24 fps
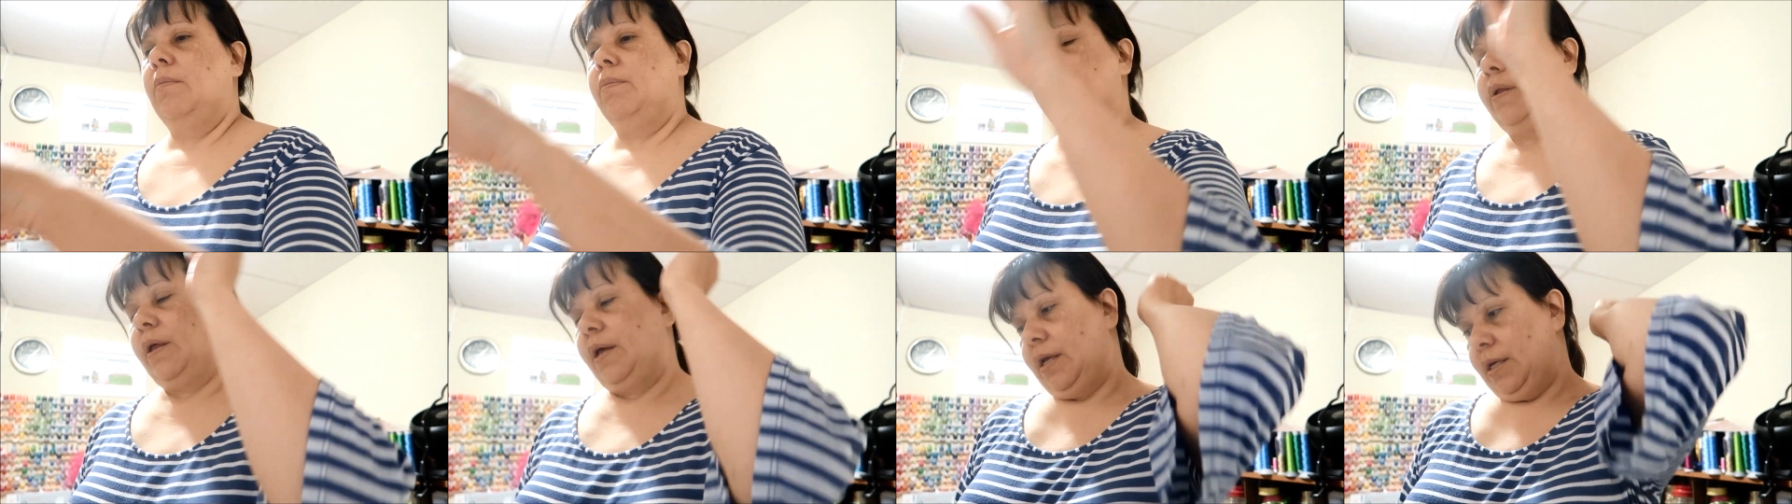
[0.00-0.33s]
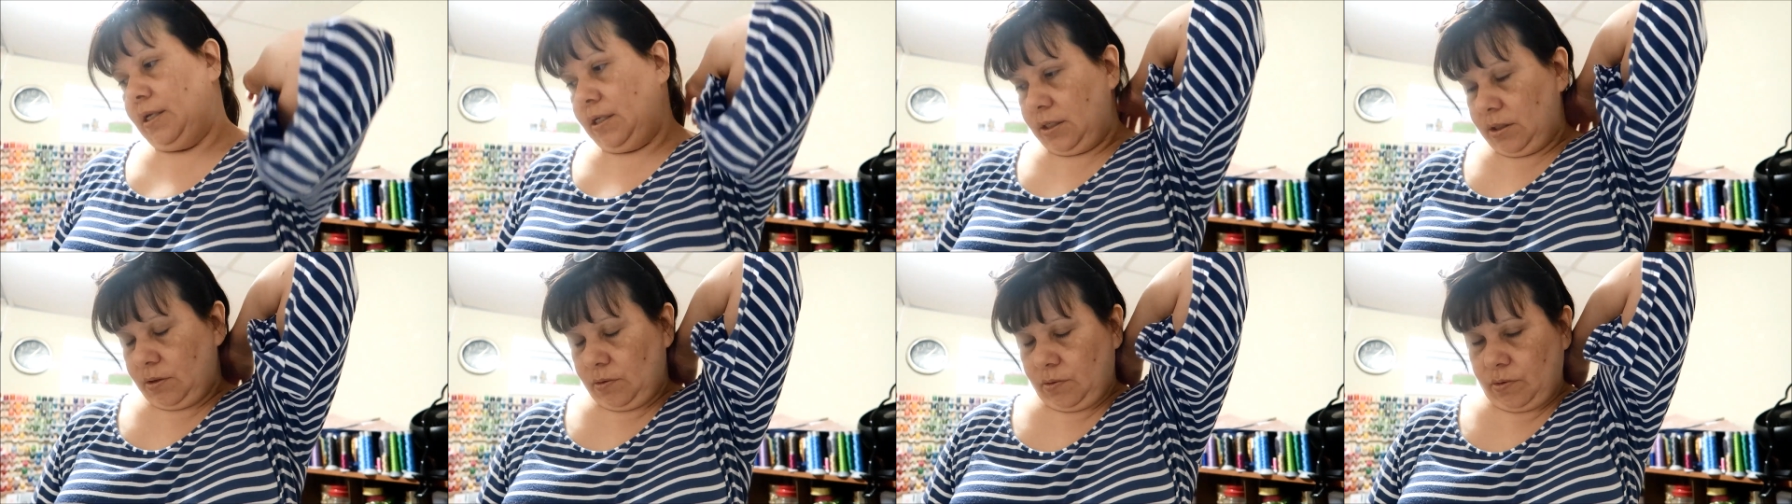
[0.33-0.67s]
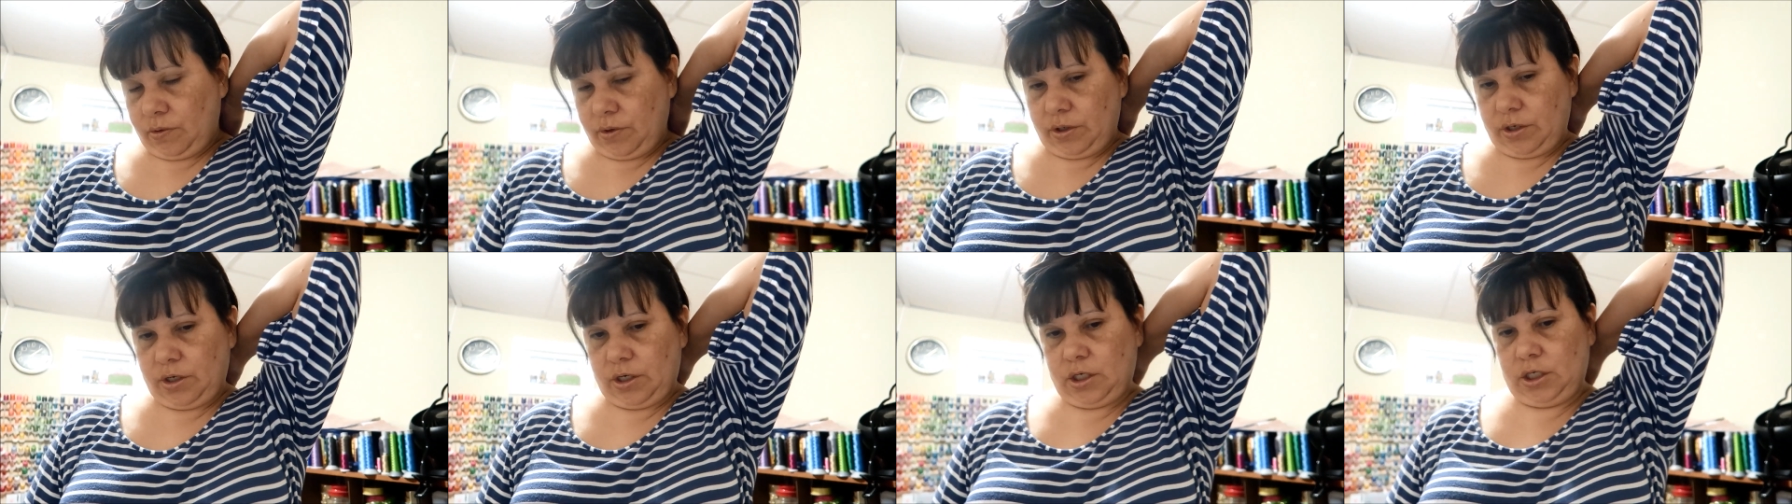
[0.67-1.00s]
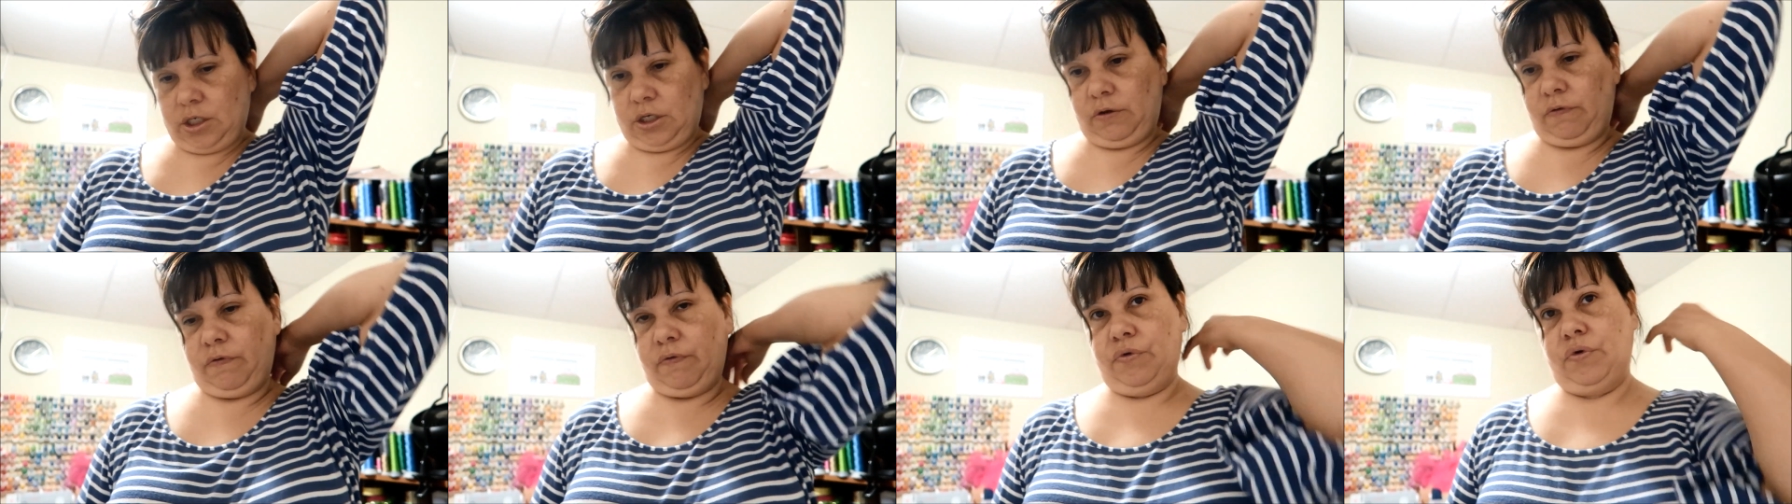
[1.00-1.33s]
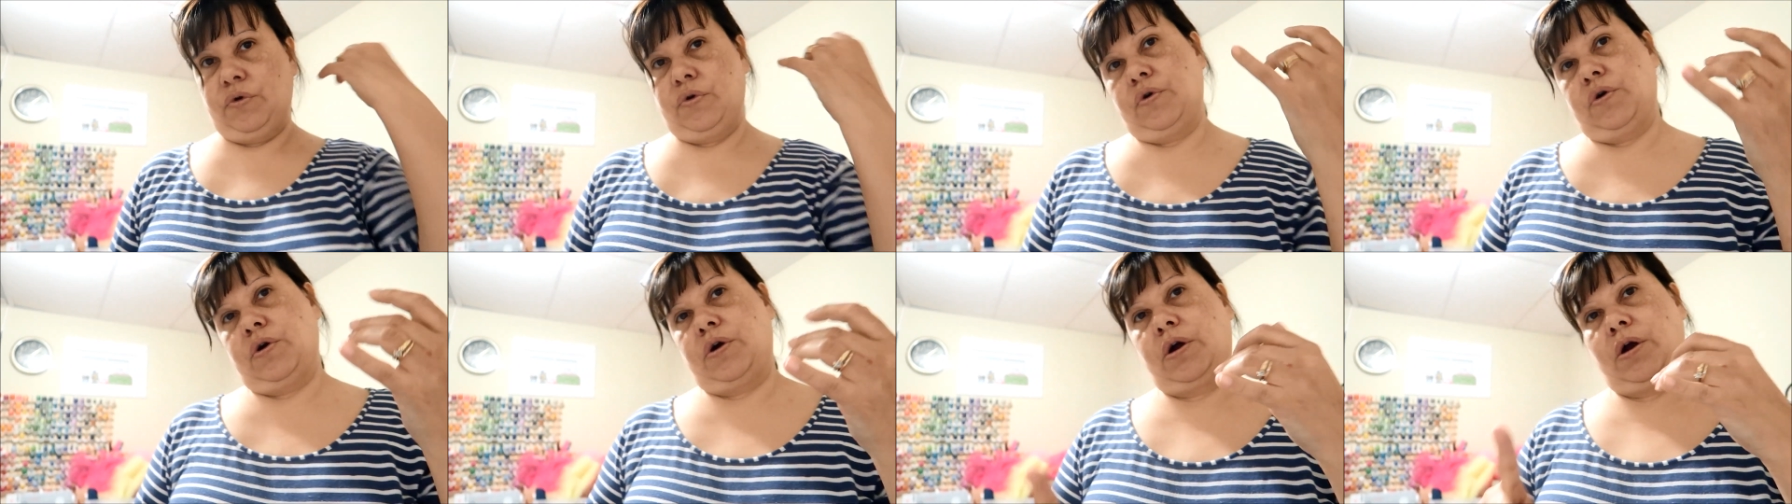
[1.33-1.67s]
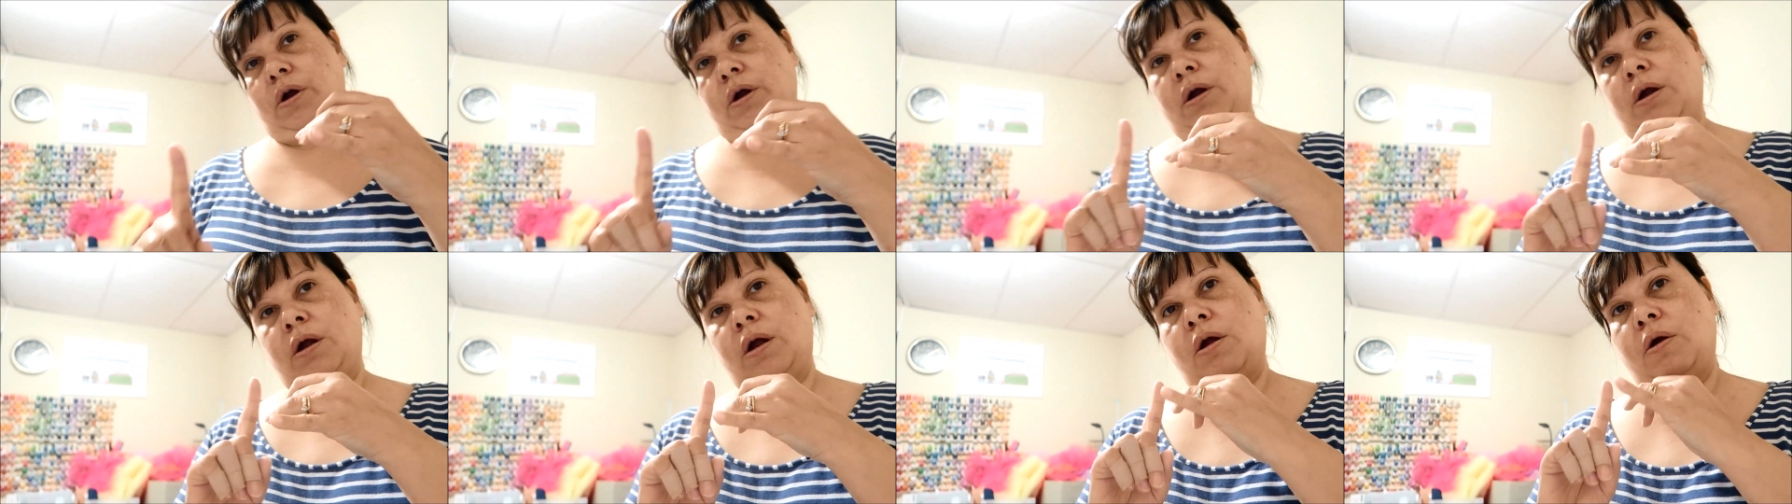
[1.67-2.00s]
place orders
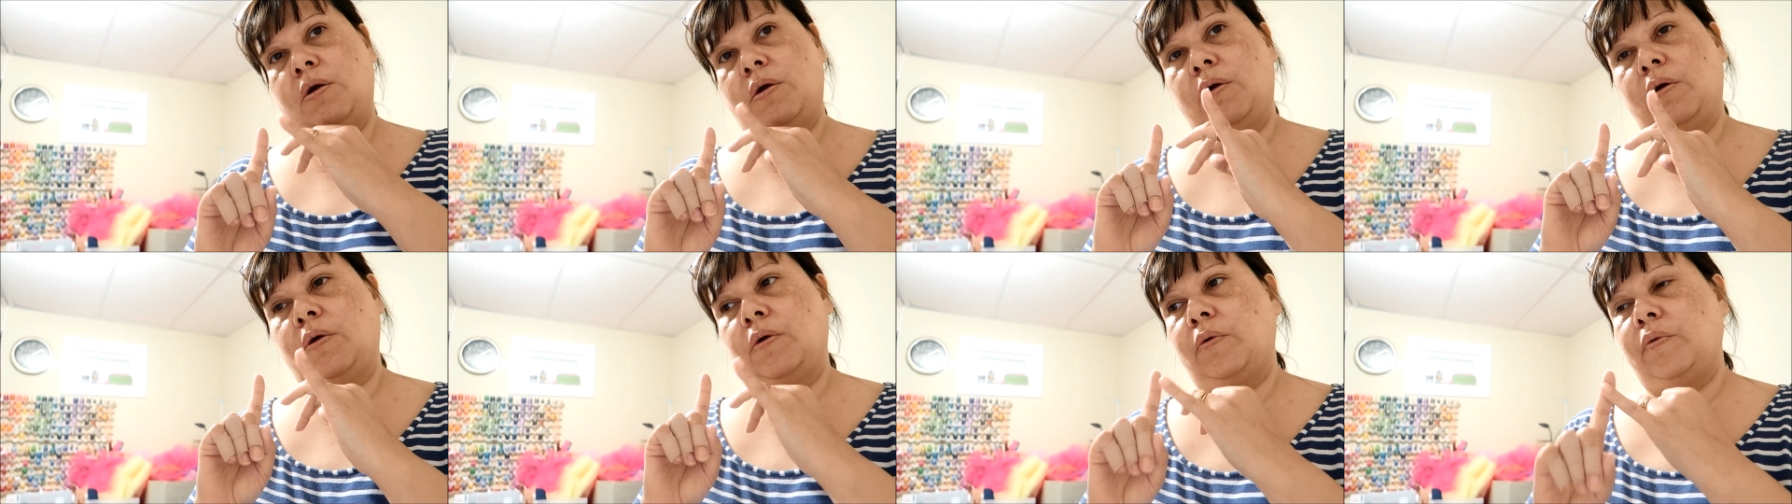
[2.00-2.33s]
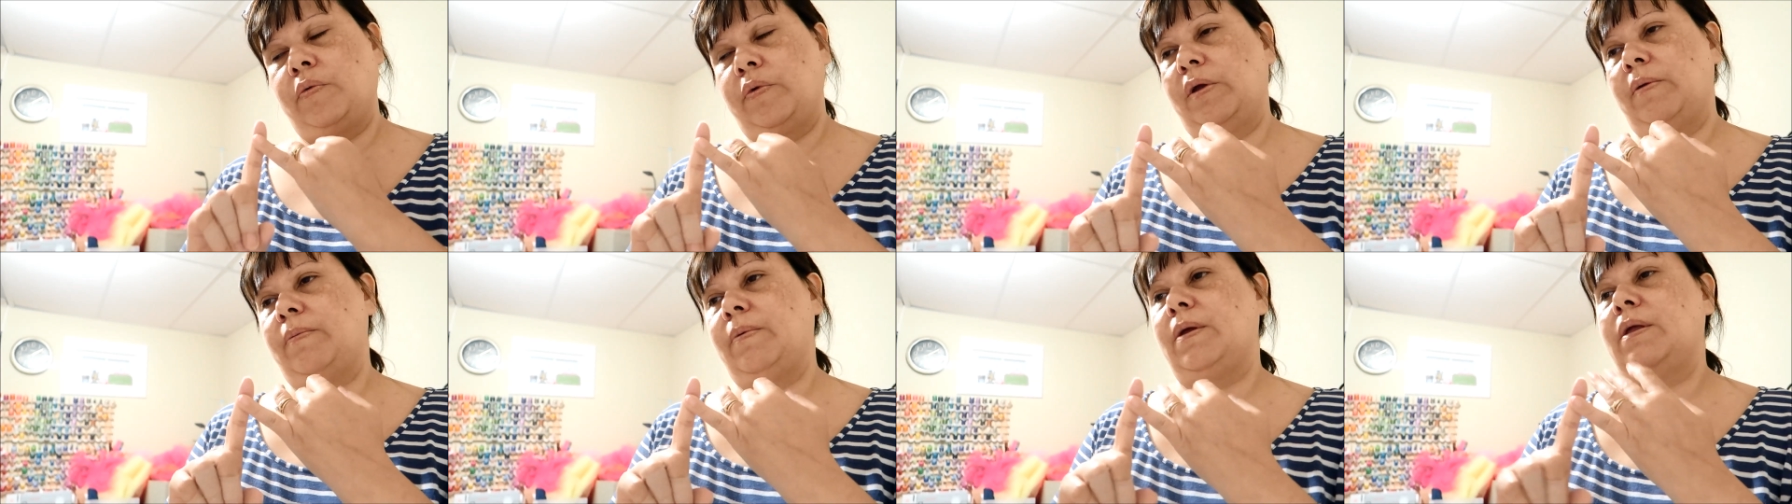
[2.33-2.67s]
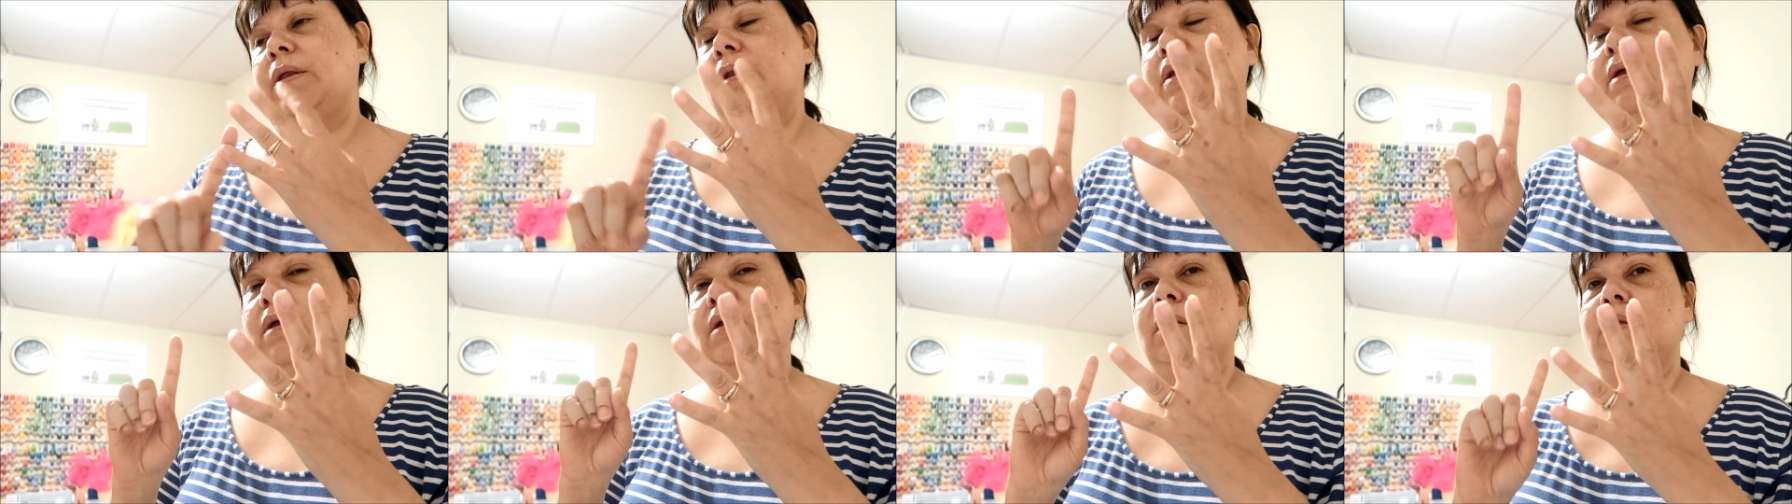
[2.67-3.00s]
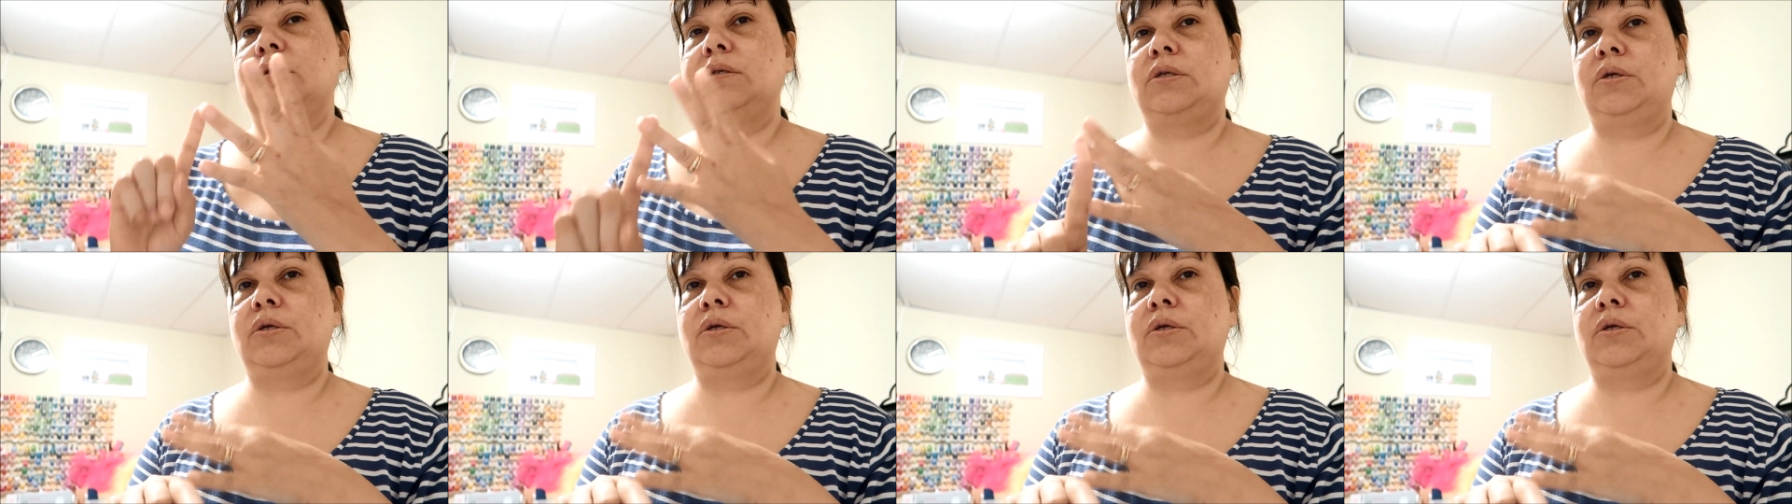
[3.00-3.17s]
for ribbon,